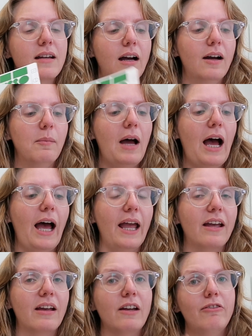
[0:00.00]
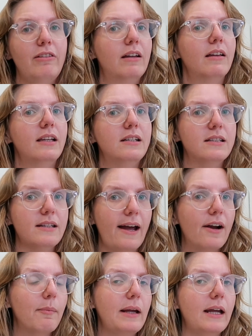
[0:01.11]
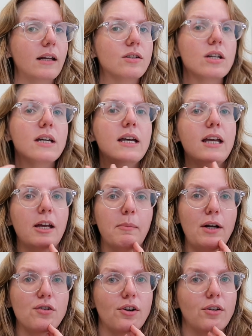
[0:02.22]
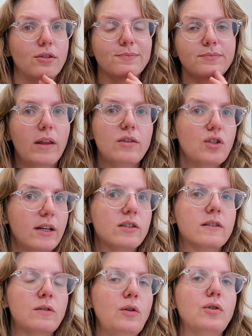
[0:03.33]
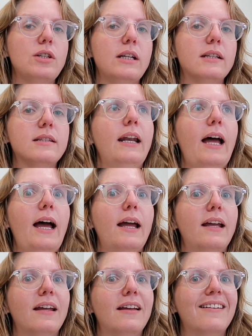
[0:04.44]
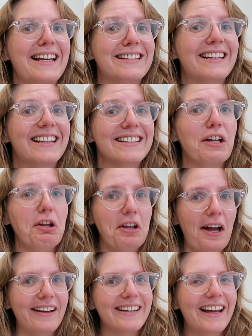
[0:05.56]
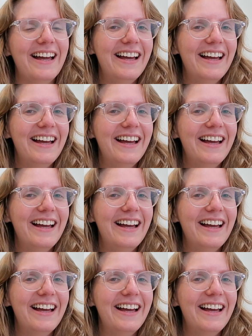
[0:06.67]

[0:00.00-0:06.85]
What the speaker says: I can fill an entire page in my journal with just 2 sheets, and I tested this a lot.